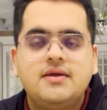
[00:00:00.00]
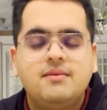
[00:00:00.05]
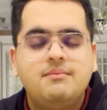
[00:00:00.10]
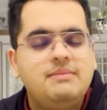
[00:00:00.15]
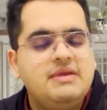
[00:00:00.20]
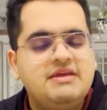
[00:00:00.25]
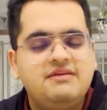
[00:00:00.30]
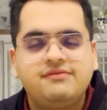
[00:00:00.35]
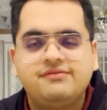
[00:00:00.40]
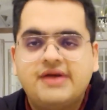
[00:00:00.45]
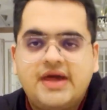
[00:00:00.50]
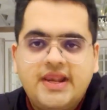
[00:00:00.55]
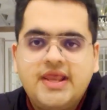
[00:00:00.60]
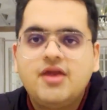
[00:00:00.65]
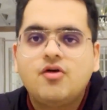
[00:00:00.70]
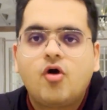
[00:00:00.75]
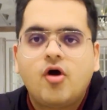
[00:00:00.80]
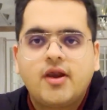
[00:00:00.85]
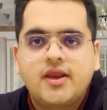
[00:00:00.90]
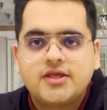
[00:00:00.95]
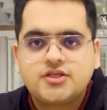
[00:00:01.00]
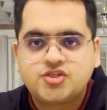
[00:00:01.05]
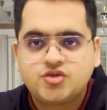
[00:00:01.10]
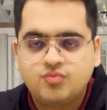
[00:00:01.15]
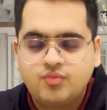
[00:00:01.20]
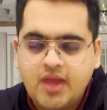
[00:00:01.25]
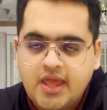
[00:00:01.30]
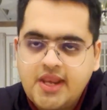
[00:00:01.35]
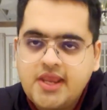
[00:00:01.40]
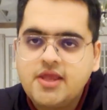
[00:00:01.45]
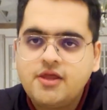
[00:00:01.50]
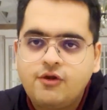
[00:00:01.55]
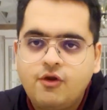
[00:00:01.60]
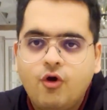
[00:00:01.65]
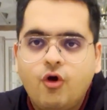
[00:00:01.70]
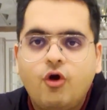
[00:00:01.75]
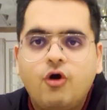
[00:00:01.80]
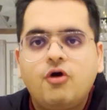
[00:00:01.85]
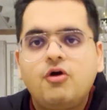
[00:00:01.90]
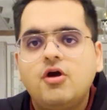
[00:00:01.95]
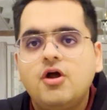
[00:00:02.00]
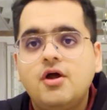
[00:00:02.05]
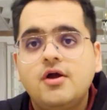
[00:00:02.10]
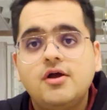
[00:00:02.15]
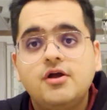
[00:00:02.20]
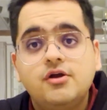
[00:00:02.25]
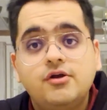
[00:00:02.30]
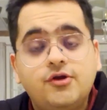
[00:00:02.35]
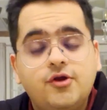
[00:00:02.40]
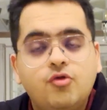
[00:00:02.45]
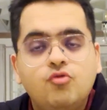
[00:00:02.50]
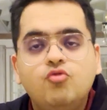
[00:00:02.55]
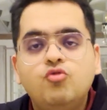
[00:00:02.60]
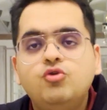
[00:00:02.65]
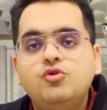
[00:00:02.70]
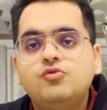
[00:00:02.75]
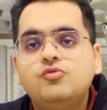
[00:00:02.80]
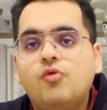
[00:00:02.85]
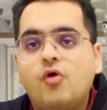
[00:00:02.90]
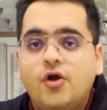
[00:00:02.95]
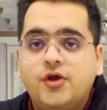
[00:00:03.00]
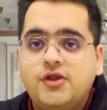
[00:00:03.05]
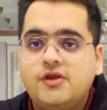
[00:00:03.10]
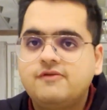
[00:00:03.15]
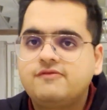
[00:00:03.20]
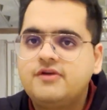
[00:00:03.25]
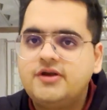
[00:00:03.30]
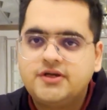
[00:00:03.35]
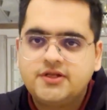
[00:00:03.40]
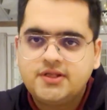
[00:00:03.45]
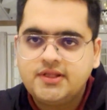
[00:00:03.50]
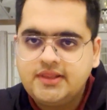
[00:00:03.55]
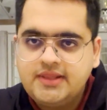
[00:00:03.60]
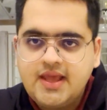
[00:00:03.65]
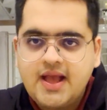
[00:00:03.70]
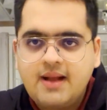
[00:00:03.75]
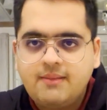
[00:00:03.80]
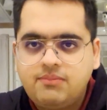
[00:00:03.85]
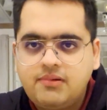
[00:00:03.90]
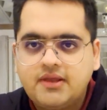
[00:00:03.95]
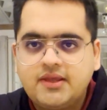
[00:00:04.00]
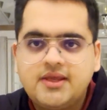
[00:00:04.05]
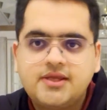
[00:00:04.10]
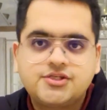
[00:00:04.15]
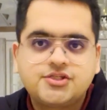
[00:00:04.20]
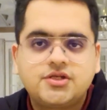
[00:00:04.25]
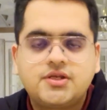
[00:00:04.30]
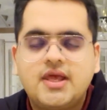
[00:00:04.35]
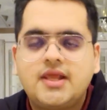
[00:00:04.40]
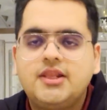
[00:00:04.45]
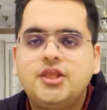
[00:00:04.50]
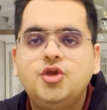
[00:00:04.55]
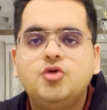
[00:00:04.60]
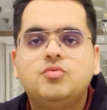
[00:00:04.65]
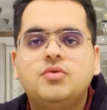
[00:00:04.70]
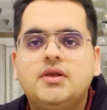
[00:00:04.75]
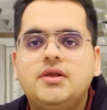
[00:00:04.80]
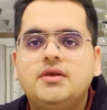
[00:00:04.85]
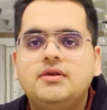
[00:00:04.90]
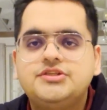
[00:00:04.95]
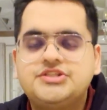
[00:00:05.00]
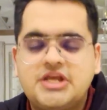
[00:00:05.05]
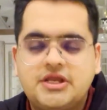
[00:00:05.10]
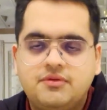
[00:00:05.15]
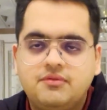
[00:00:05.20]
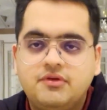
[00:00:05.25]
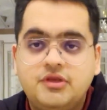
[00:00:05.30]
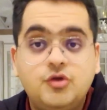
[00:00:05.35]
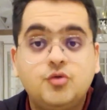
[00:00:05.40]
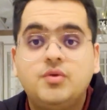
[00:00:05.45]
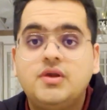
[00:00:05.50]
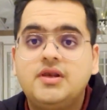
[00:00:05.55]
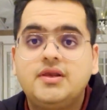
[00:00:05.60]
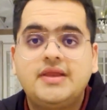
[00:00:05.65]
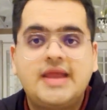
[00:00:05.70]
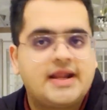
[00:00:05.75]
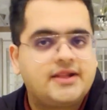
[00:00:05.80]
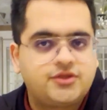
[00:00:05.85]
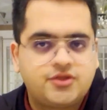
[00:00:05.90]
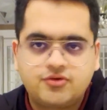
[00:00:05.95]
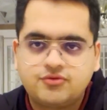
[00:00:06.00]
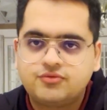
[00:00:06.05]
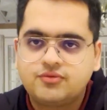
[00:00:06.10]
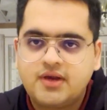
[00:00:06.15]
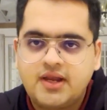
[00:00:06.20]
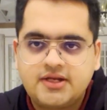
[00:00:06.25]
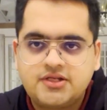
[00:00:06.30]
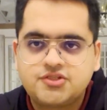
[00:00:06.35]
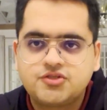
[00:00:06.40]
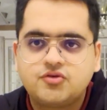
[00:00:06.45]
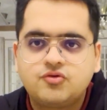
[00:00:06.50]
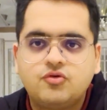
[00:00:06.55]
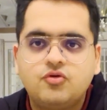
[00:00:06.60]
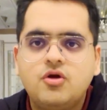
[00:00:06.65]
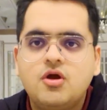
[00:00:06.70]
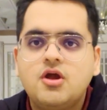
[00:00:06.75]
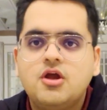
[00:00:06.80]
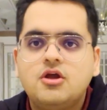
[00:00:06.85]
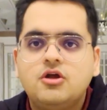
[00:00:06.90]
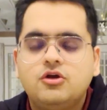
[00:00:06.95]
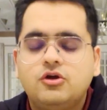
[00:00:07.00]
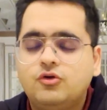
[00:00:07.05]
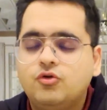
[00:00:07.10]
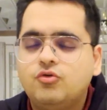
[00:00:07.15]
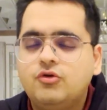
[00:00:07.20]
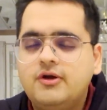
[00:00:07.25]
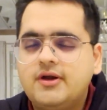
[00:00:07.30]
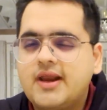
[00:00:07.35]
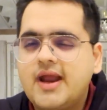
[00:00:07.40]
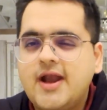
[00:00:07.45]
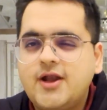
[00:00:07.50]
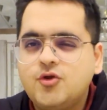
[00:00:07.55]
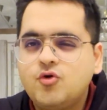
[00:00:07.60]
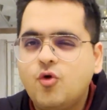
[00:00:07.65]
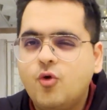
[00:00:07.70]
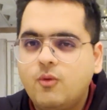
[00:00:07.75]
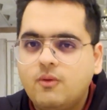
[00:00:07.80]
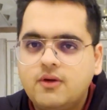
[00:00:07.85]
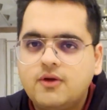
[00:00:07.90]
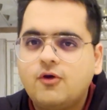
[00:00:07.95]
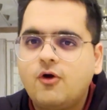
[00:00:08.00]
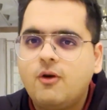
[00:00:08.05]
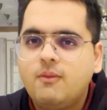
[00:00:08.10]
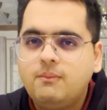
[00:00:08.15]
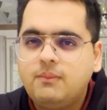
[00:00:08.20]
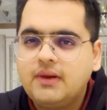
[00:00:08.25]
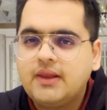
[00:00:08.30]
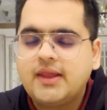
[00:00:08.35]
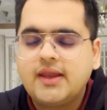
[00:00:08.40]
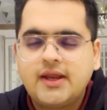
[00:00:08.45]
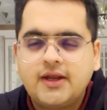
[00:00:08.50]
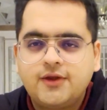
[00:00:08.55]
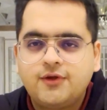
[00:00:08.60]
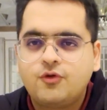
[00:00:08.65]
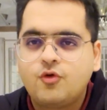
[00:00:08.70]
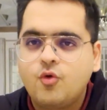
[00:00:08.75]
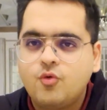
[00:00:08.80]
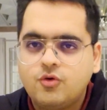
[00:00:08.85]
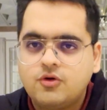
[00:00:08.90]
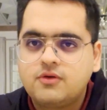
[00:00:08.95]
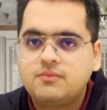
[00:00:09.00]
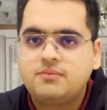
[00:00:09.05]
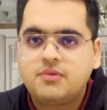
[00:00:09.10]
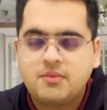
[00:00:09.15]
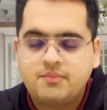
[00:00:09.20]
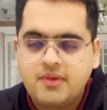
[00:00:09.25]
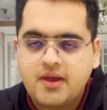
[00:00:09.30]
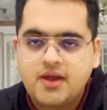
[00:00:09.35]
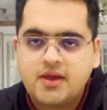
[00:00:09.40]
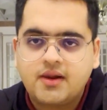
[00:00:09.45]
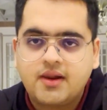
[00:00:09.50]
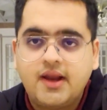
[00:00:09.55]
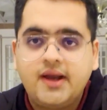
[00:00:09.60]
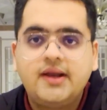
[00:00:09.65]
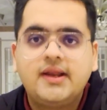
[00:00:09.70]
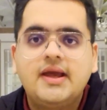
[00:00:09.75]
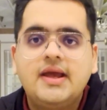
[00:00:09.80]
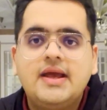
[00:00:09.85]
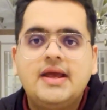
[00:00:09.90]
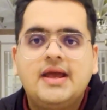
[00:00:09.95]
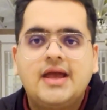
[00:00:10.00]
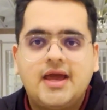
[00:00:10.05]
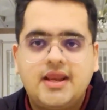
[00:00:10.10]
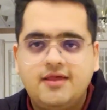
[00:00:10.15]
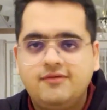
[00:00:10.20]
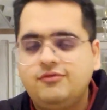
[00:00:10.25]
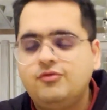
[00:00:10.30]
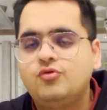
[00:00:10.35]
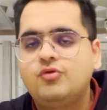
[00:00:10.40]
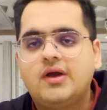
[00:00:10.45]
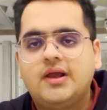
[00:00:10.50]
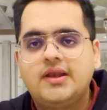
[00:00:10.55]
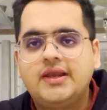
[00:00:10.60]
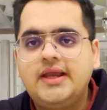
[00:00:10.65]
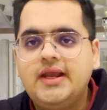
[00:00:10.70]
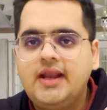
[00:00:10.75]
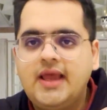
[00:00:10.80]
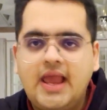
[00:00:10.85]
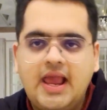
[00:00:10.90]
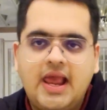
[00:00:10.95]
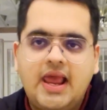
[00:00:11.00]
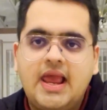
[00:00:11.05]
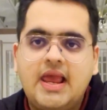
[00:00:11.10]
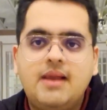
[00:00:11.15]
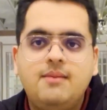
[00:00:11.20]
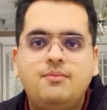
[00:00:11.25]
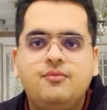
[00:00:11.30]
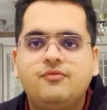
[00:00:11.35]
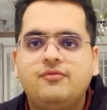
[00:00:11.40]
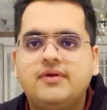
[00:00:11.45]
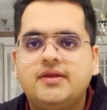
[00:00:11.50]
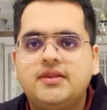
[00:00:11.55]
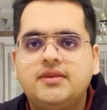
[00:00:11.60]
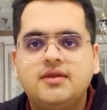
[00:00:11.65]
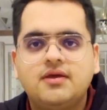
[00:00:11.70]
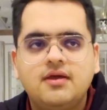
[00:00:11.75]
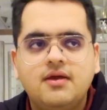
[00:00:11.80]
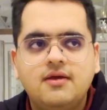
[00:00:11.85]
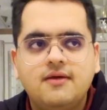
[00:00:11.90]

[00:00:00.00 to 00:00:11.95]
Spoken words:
Be very honest, very raw, true to what you have written in the application, and you will get through, right? So don't try to overcomplicate or over prepare, right? And if you need help with